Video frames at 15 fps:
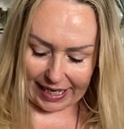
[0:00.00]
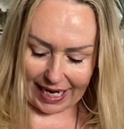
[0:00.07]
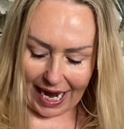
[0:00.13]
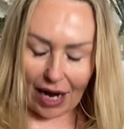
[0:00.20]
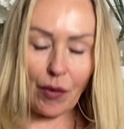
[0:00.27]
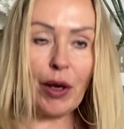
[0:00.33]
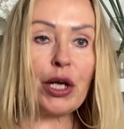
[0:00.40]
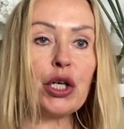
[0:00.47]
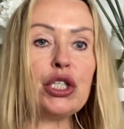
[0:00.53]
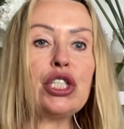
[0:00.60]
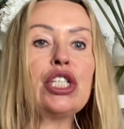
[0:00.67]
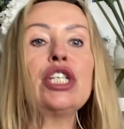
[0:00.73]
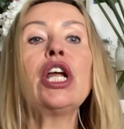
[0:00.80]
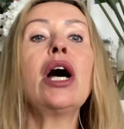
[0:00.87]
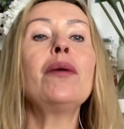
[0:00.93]
And how I got
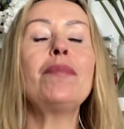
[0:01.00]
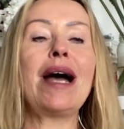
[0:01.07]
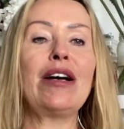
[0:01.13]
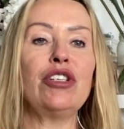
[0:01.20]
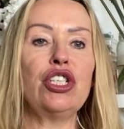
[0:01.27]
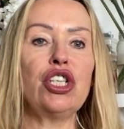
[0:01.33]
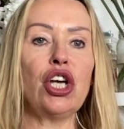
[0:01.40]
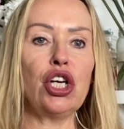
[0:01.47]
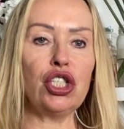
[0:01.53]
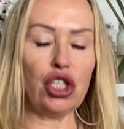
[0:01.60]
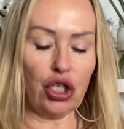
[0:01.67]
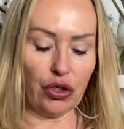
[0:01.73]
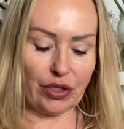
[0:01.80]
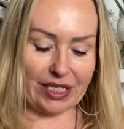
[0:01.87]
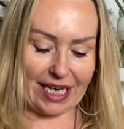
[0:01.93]
to know about Seage
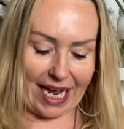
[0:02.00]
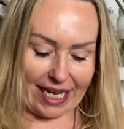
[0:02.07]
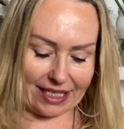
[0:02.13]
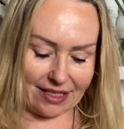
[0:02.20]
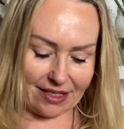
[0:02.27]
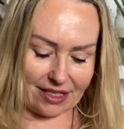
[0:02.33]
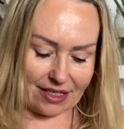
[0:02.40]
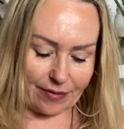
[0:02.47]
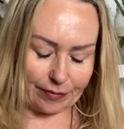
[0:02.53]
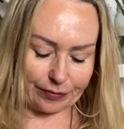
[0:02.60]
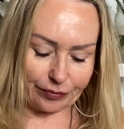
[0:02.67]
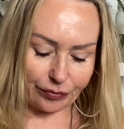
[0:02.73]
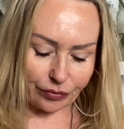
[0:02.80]
Lutens